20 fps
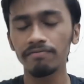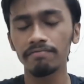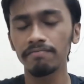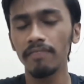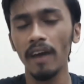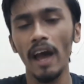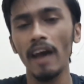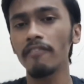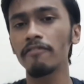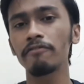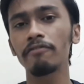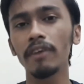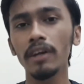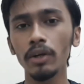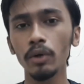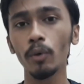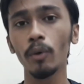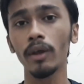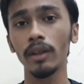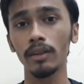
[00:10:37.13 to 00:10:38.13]
have
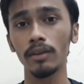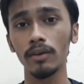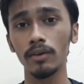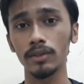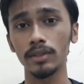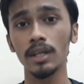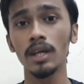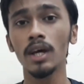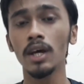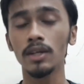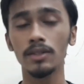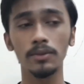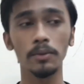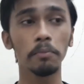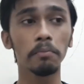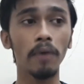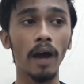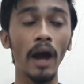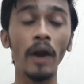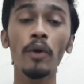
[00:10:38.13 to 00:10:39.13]
fun doing those,
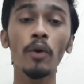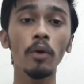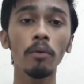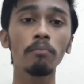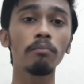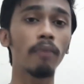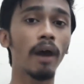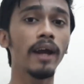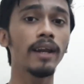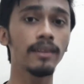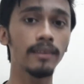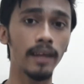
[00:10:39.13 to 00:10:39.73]
so I don't mind